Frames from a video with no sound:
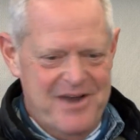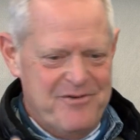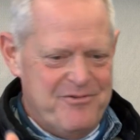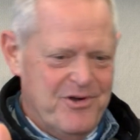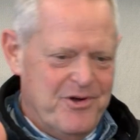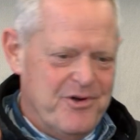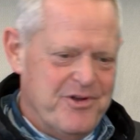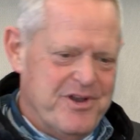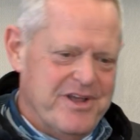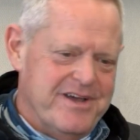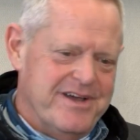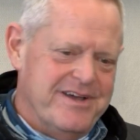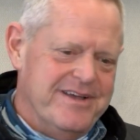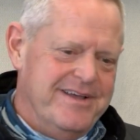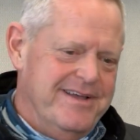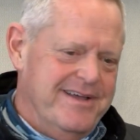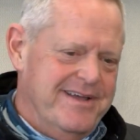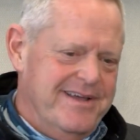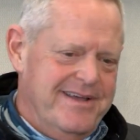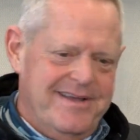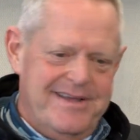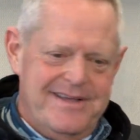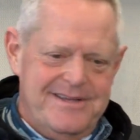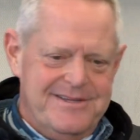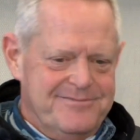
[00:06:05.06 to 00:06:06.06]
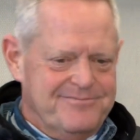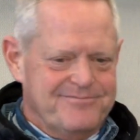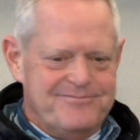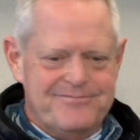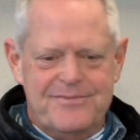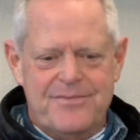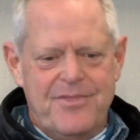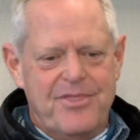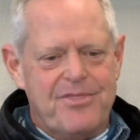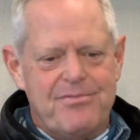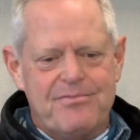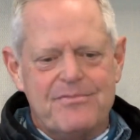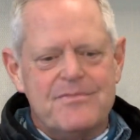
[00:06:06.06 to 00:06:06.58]
I wrote a
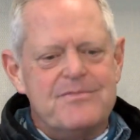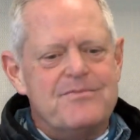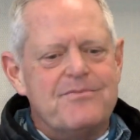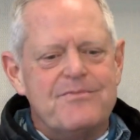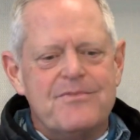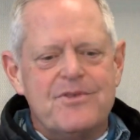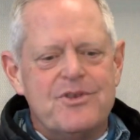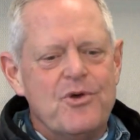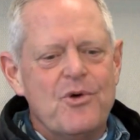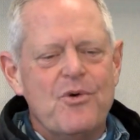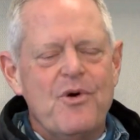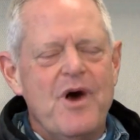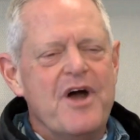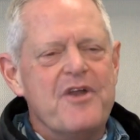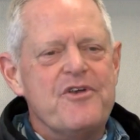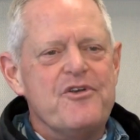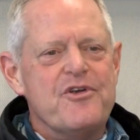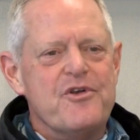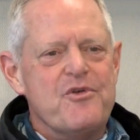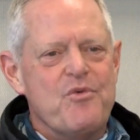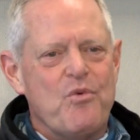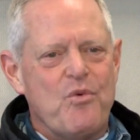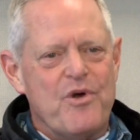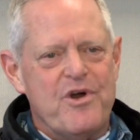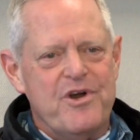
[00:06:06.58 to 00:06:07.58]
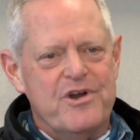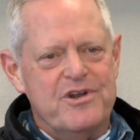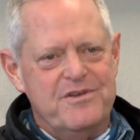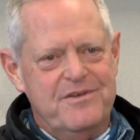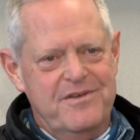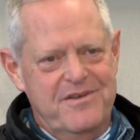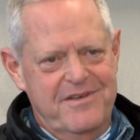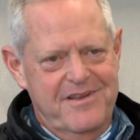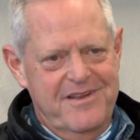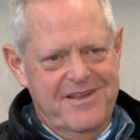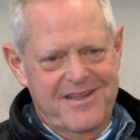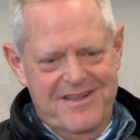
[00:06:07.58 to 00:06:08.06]
200 word